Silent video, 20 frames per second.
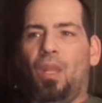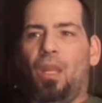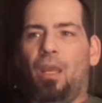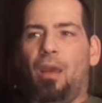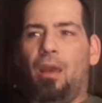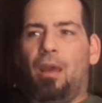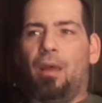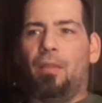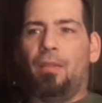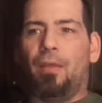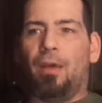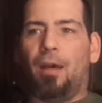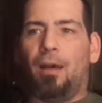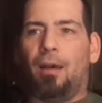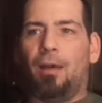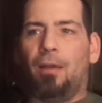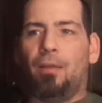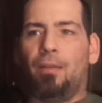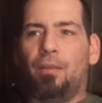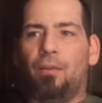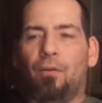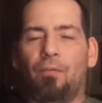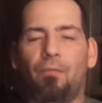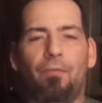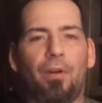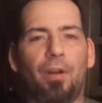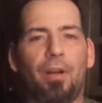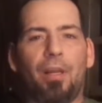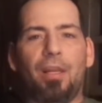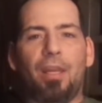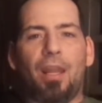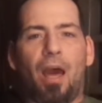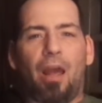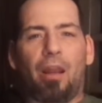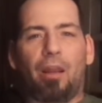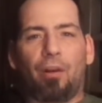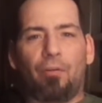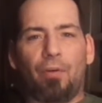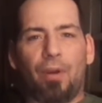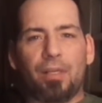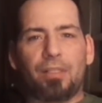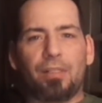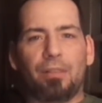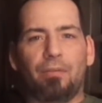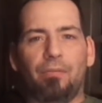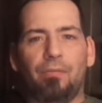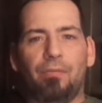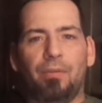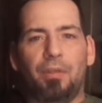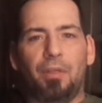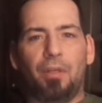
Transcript: And they're very non-aggressive.